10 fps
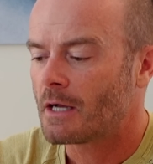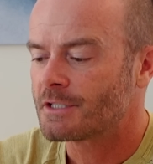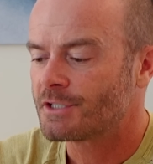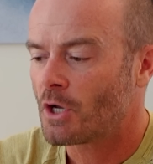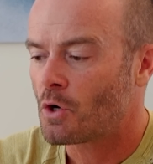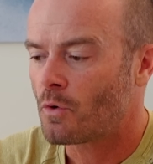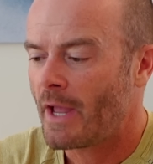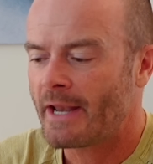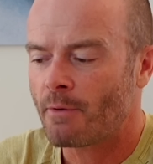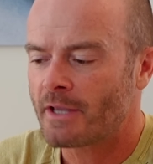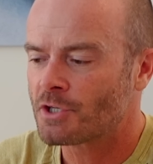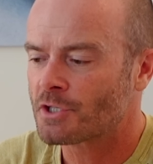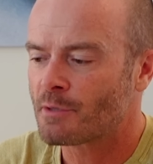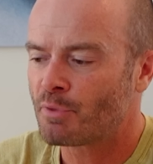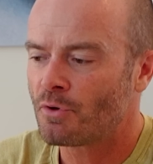So anyway,
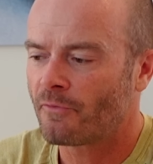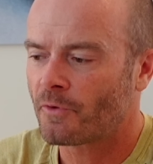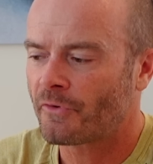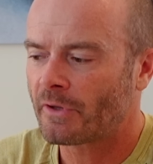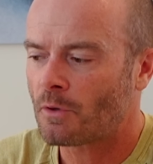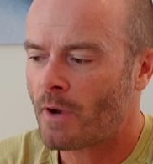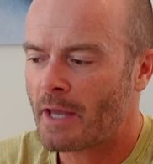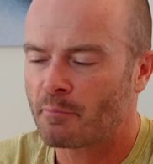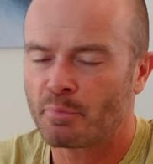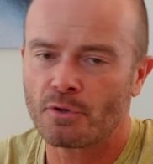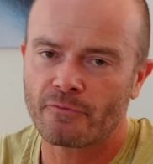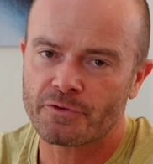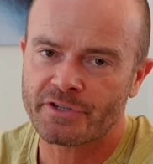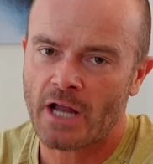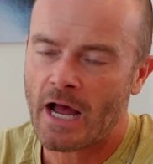just a beautiful silhouette, beautiful
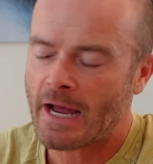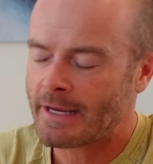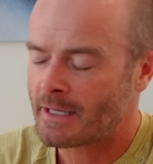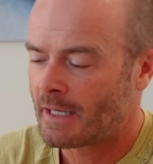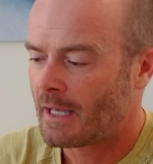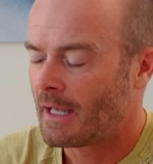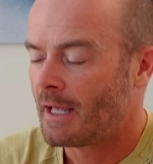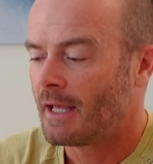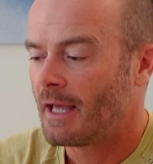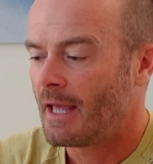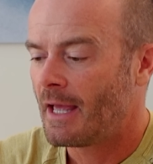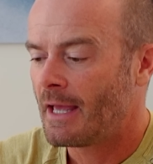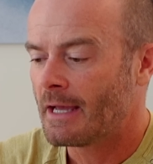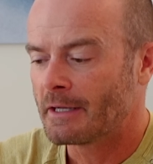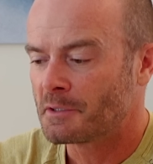sky,
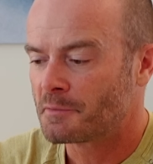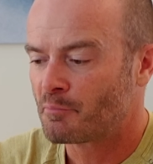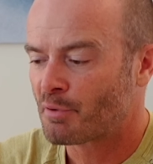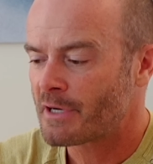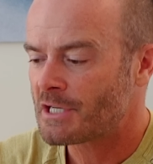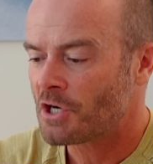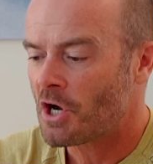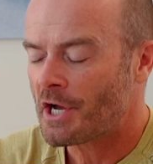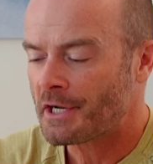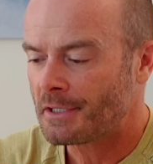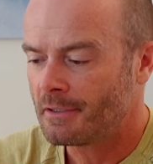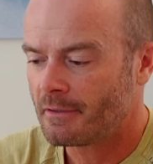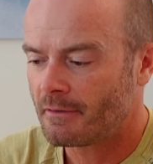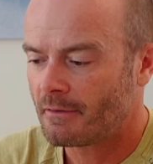and pre-dawn.